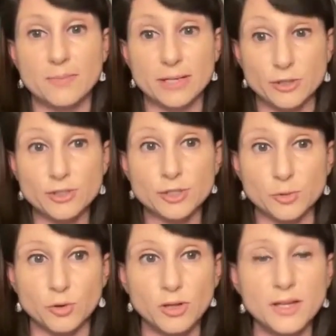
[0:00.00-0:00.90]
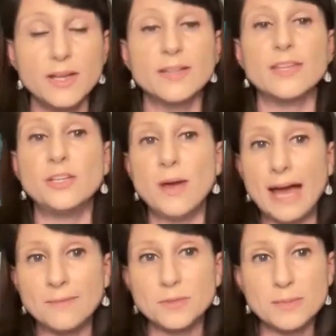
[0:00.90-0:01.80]
your school, then you
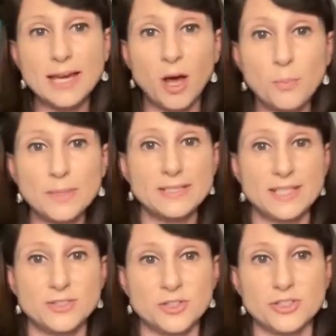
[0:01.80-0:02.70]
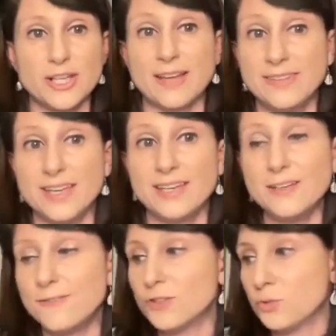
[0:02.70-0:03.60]
have to be helping teachers at the
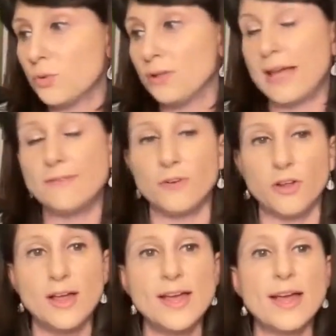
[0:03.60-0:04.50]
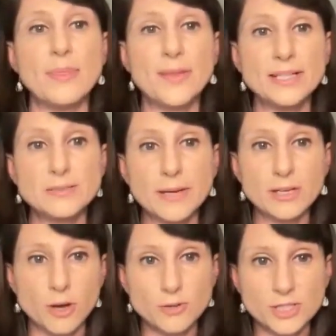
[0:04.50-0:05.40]
individual level. And that's why
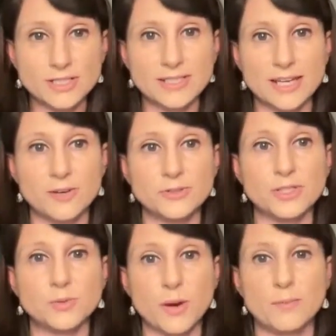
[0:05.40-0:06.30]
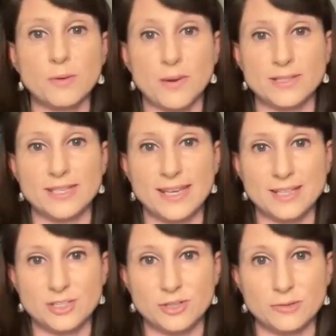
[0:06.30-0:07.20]
coaching cycles is where we want to
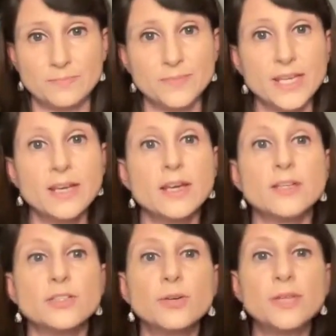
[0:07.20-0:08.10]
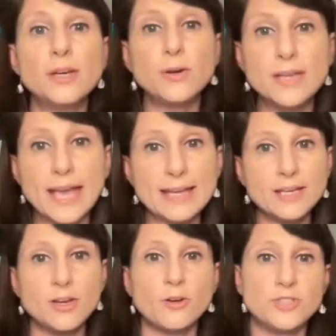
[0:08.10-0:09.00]
get to. So the
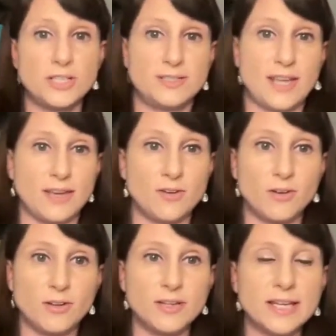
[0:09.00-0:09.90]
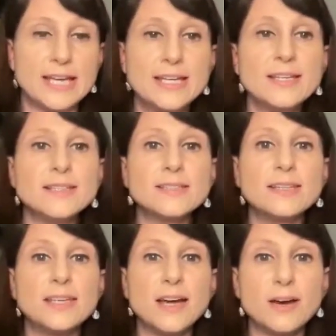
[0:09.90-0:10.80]
organic coaching cycle is
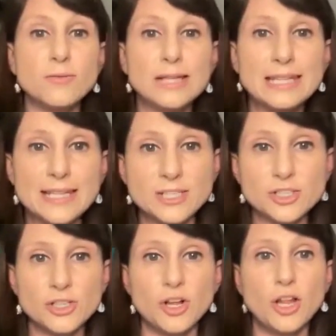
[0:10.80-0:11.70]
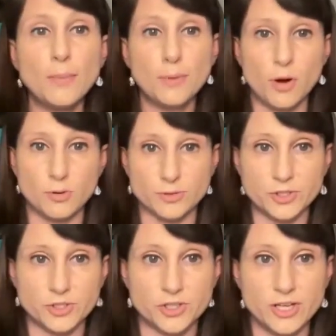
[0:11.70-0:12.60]
a relational
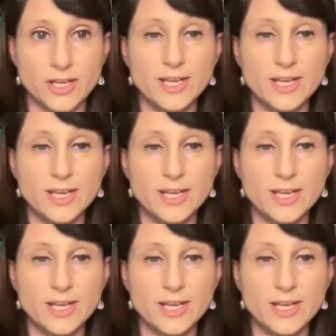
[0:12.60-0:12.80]
approach.